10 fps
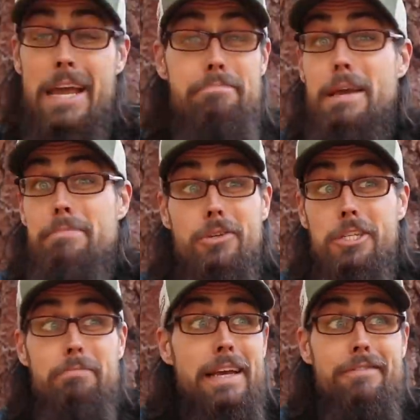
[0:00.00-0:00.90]
And people
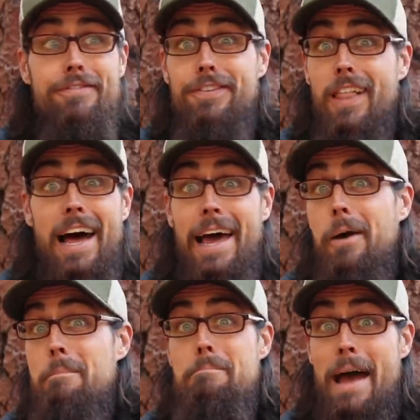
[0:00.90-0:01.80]
just being flat
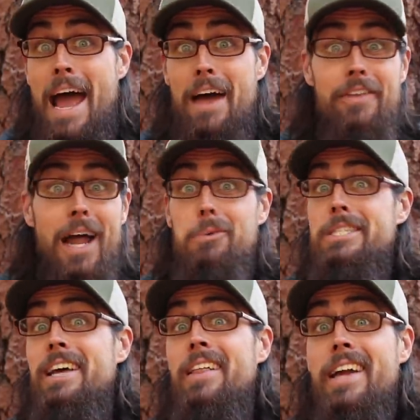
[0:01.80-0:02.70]
out mad that I
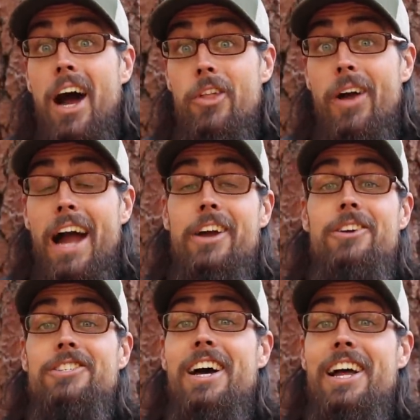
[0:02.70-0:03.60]
was telling other
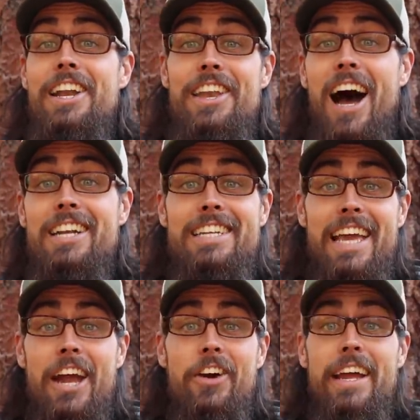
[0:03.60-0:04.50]
hikers not to
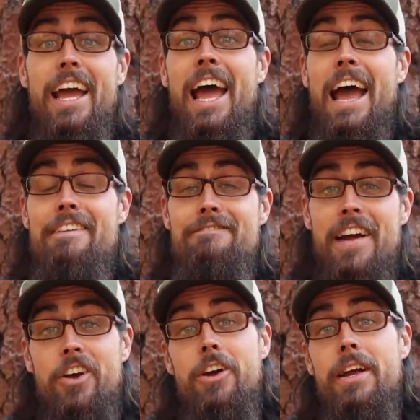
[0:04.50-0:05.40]
carry a
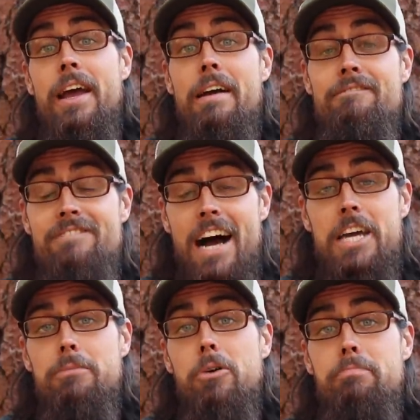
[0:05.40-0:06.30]
very
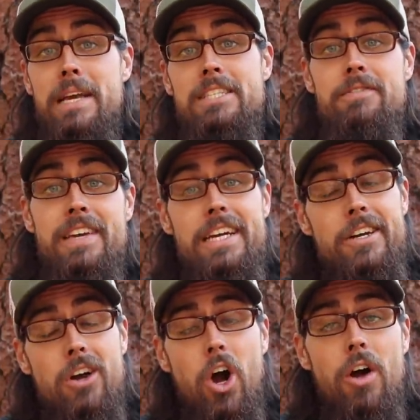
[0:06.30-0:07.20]
valuable piece of
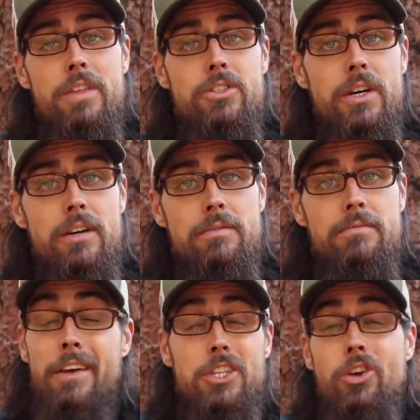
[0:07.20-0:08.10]
gear on the trail.
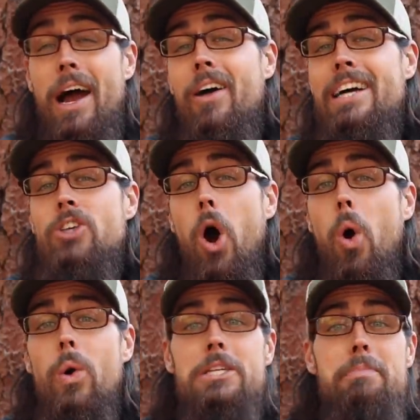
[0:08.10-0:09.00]
Now, the trowel has
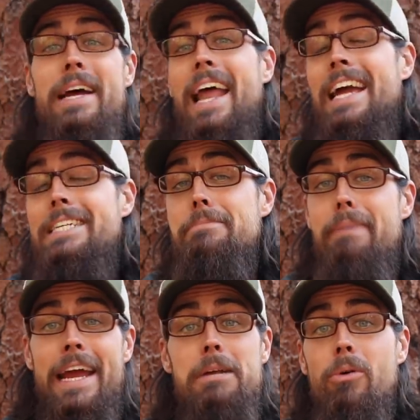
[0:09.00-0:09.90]
always been a
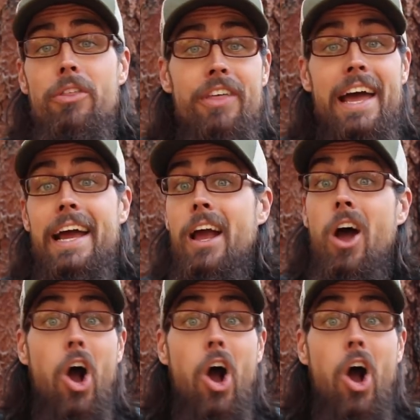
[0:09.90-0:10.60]
debatable thing